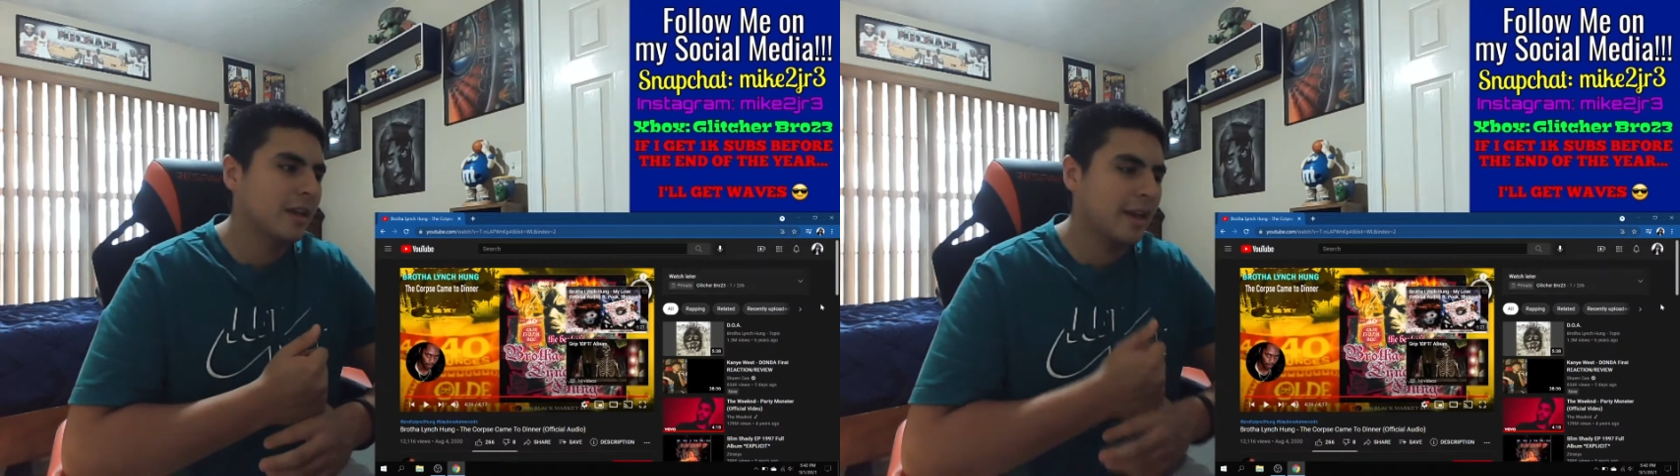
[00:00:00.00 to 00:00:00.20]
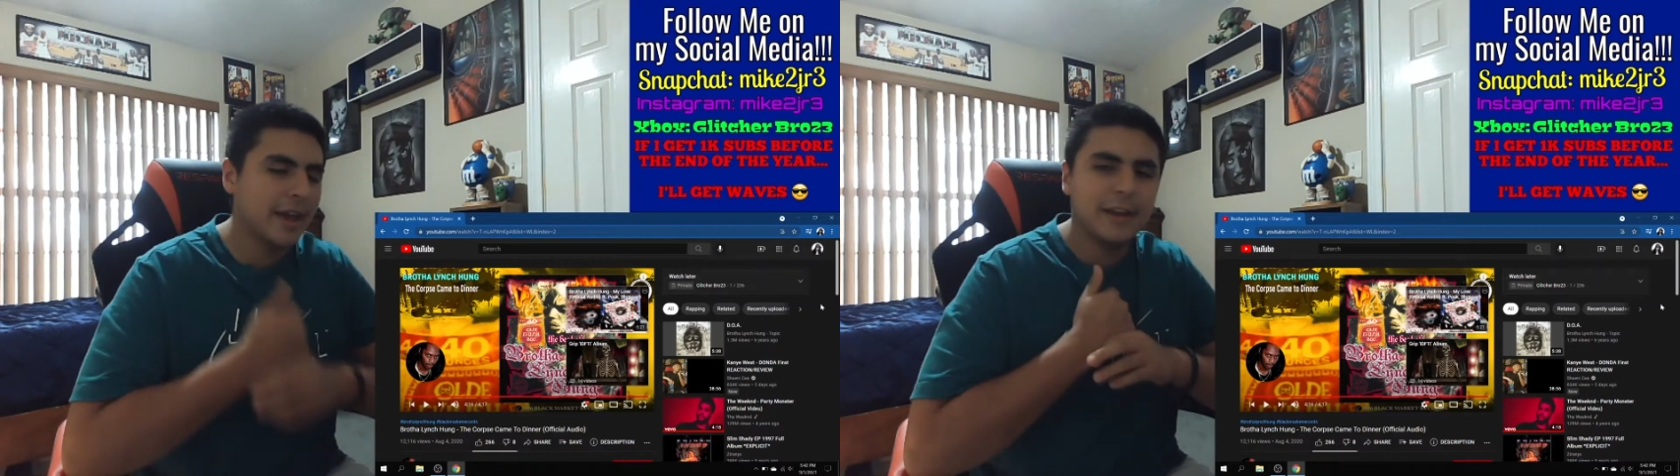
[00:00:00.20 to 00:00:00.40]

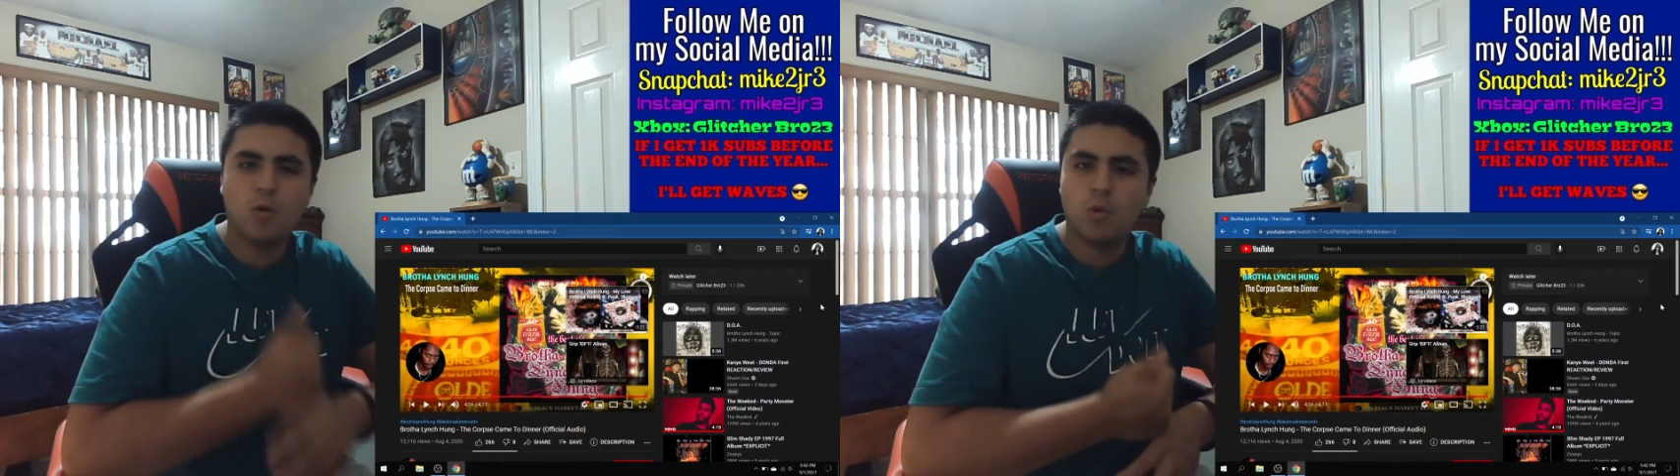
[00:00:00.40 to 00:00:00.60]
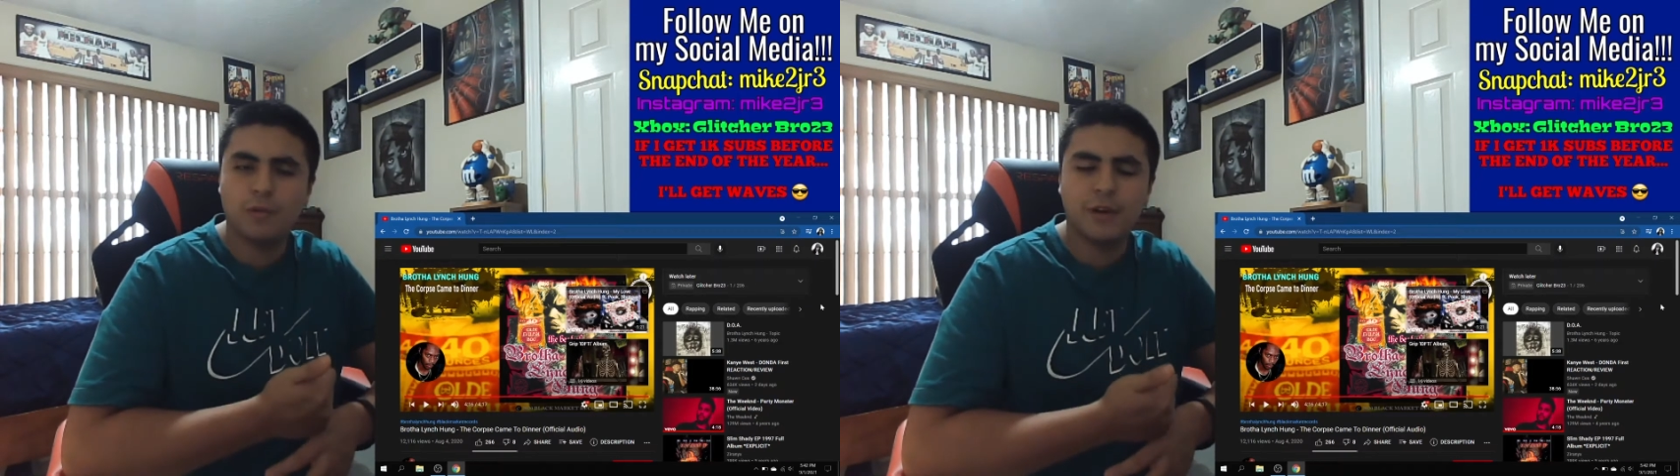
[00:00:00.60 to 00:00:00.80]
and
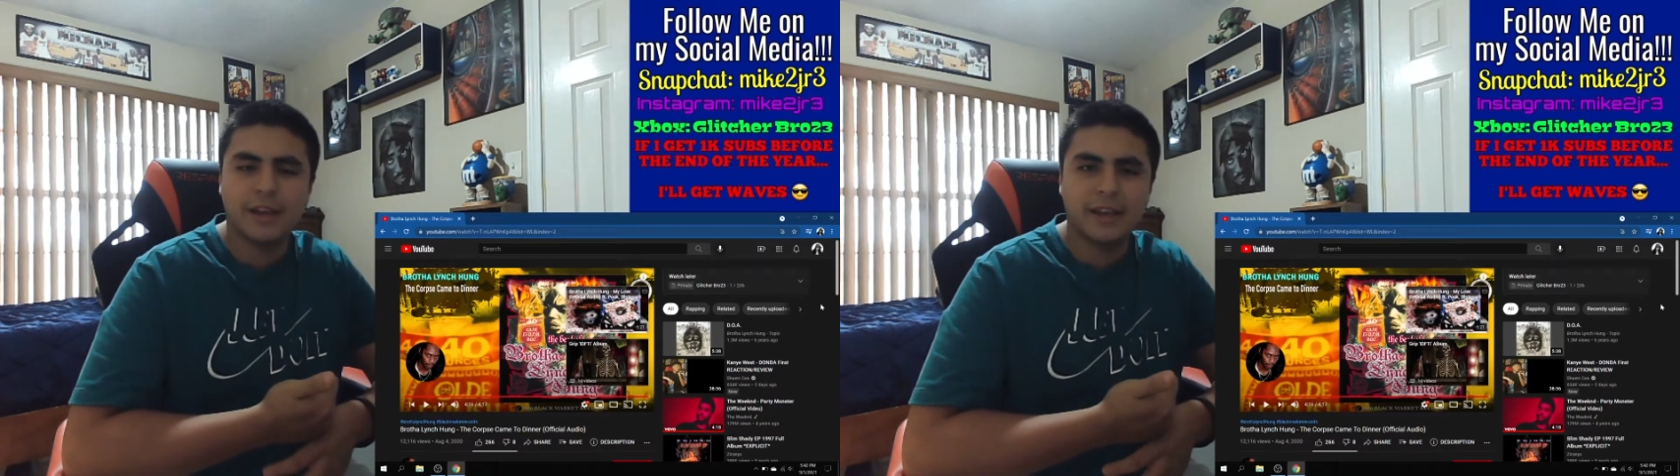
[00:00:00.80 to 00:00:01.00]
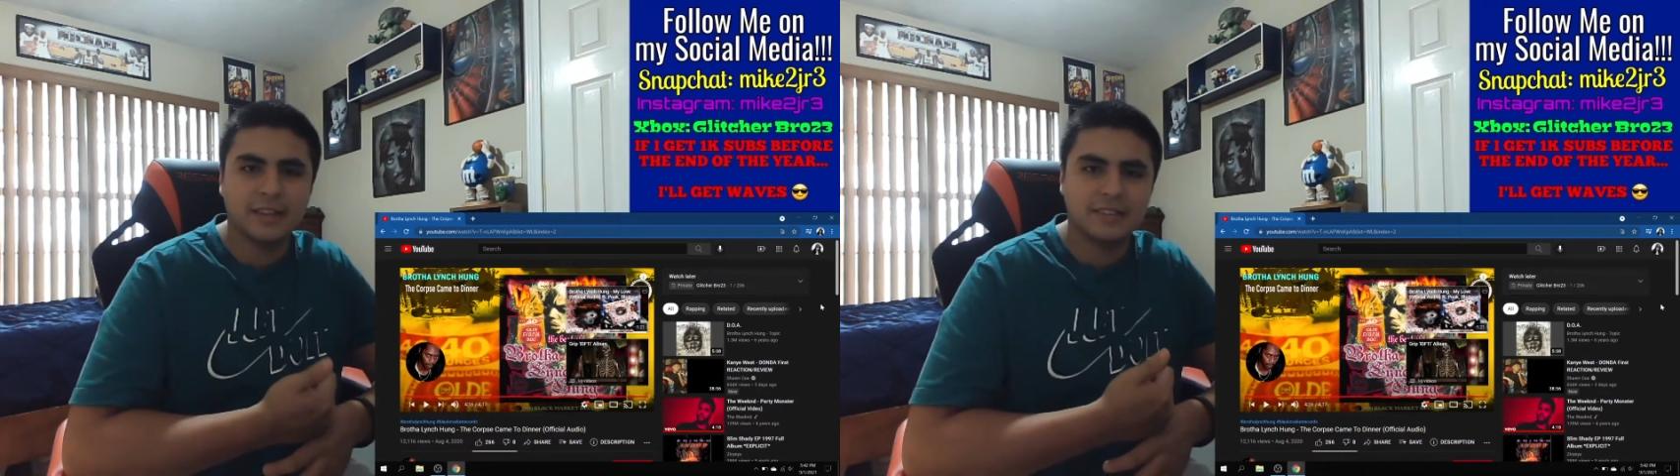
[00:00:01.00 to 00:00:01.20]

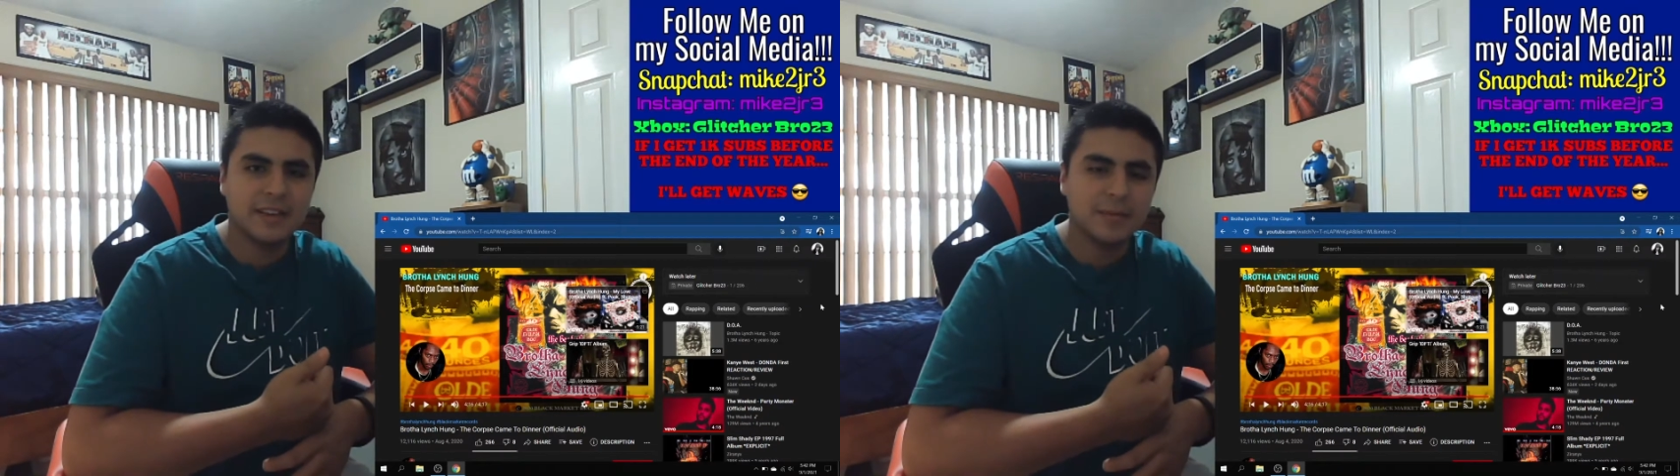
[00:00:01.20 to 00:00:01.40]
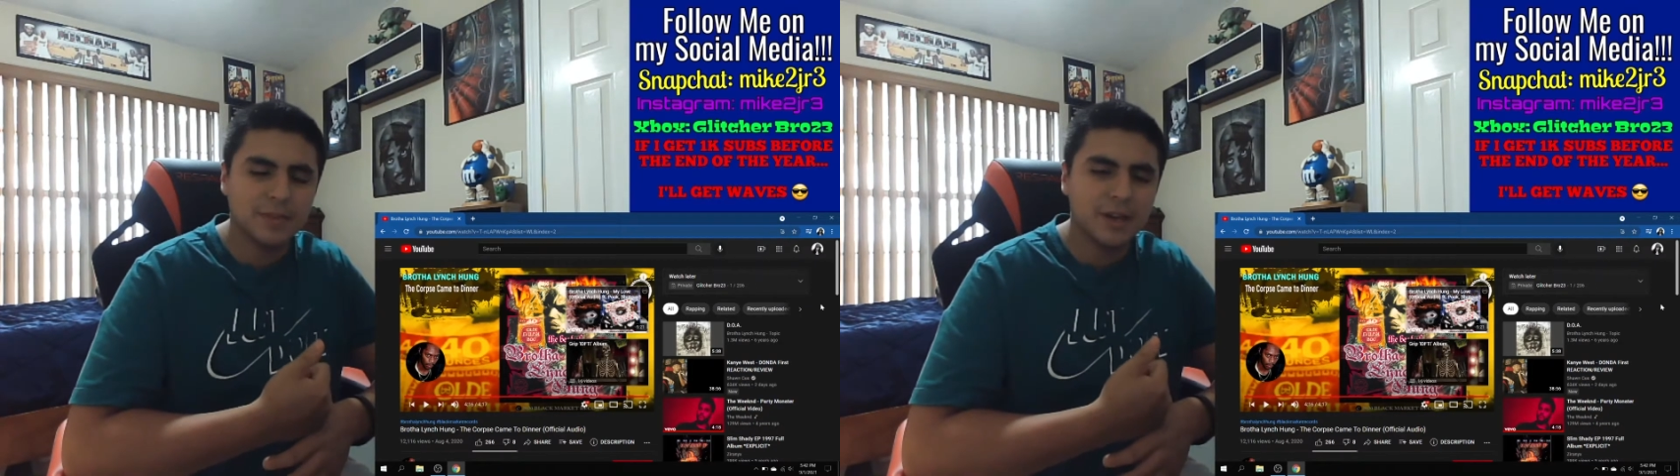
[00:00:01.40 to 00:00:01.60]
horrifying at the
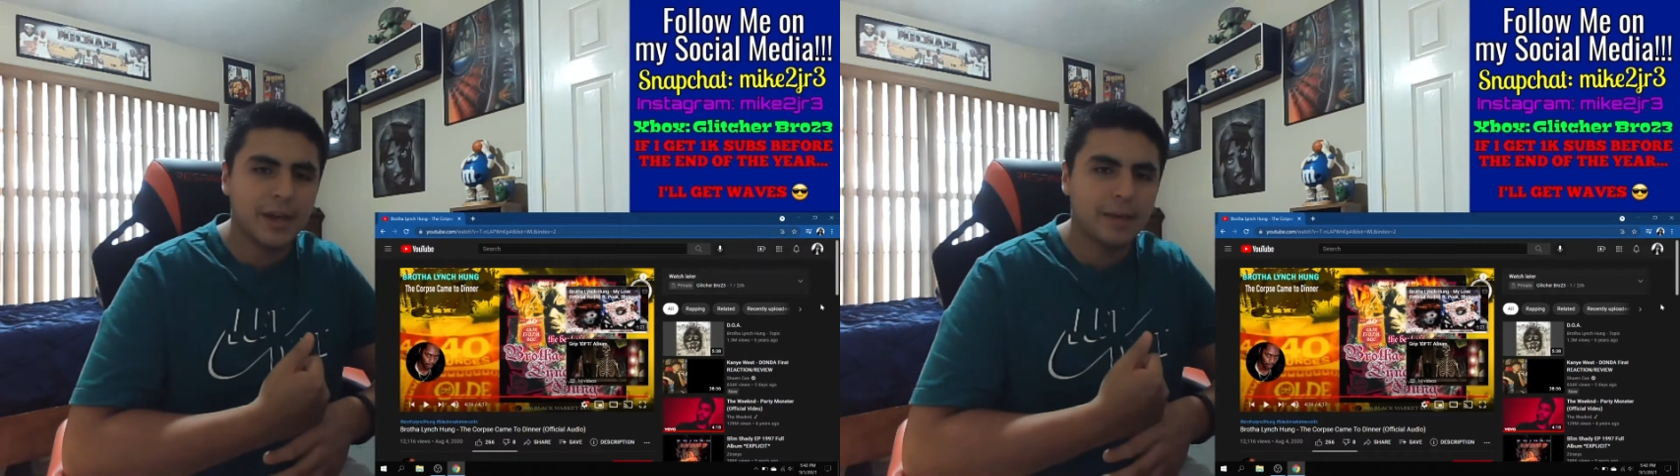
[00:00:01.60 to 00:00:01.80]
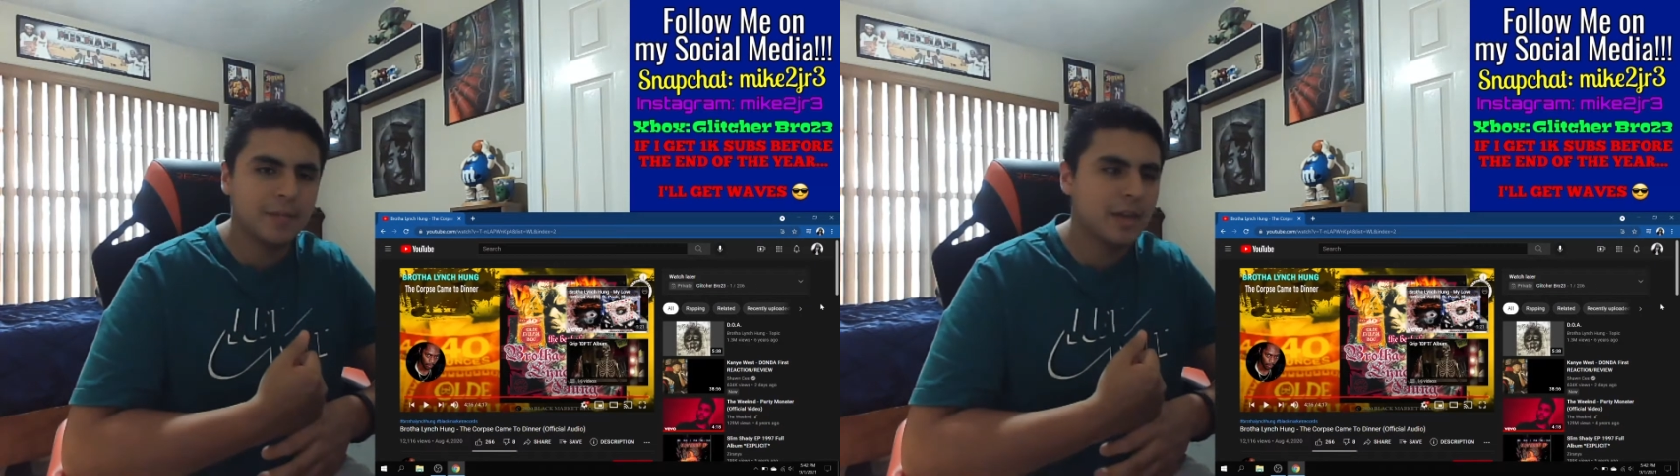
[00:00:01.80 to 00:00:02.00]
same
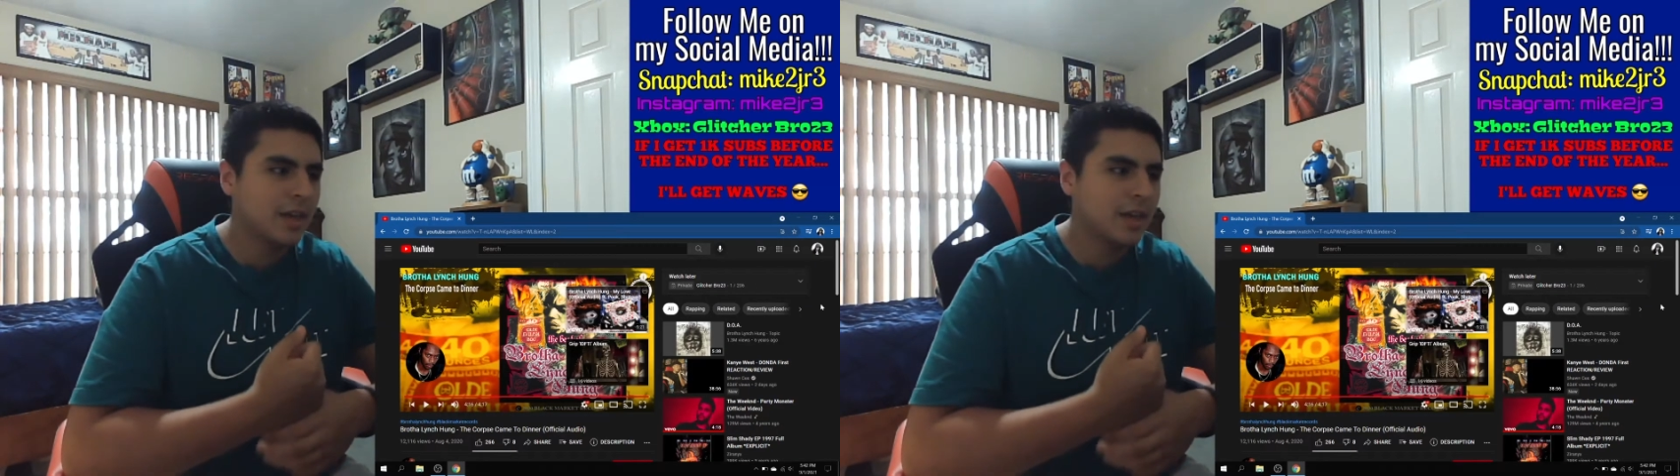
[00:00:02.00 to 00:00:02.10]
time.